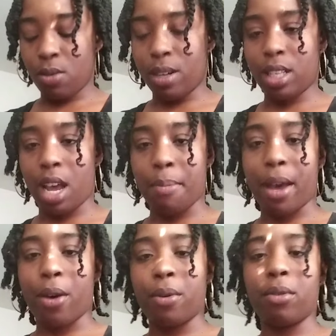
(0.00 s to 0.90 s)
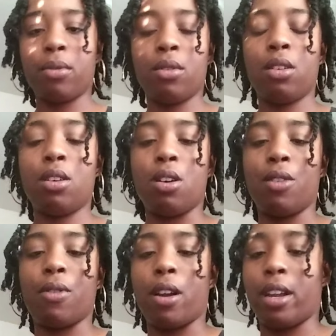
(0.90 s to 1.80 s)
with timeout,
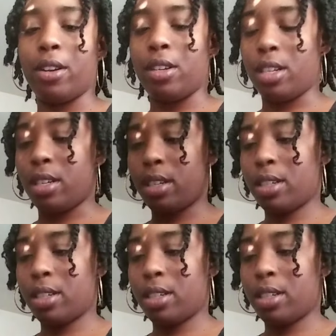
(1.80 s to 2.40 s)
overall energy.